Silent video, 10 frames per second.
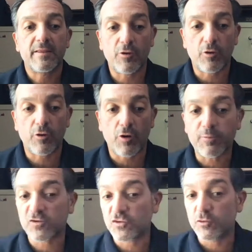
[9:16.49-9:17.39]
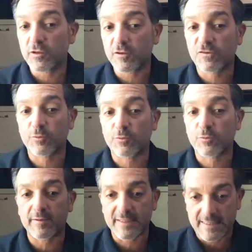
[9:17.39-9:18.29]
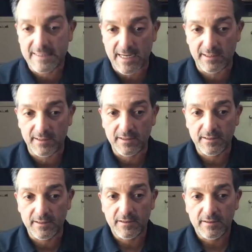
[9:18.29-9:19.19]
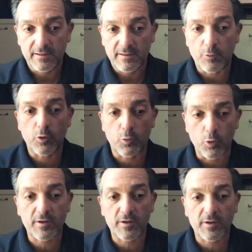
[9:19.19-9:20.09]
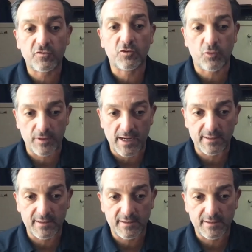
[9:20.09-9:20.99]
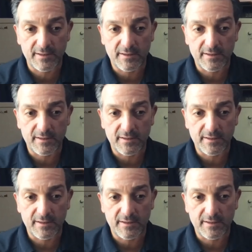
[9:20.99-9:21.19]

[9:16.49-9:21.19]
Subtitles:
There are opportunities throughout the day that we're working to create.